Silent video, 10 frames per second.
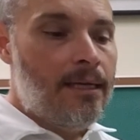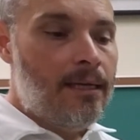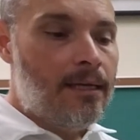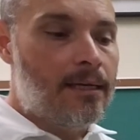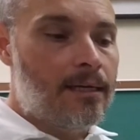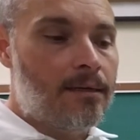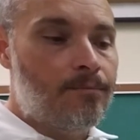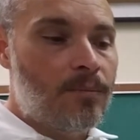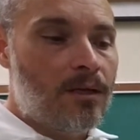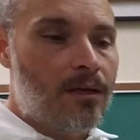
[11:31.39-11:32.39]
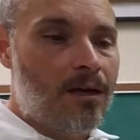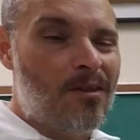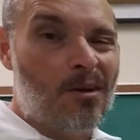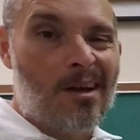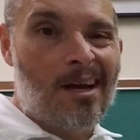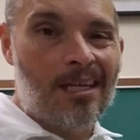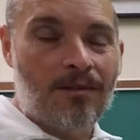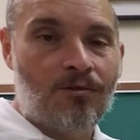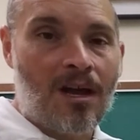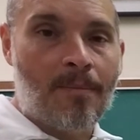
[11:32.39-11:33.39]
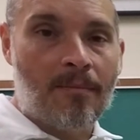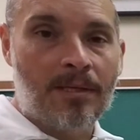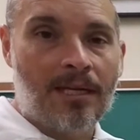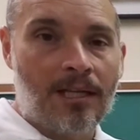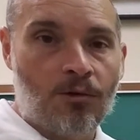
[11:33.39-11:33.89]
other kinds of shopping besides